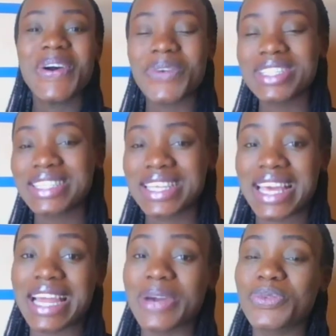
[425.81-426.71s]
Once
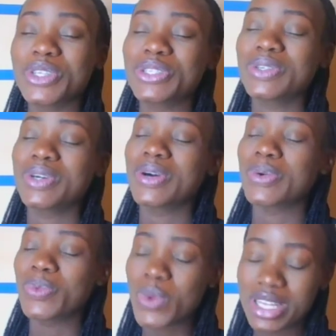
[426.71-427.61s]
again, I wish you a
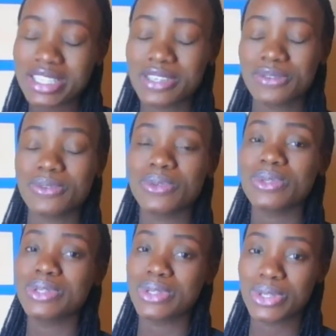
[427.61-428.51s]

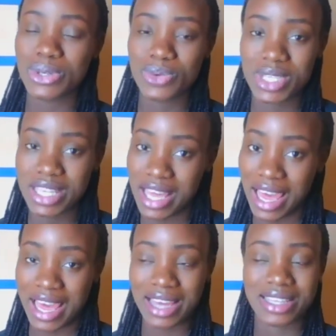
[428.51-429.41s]
wonderful new year.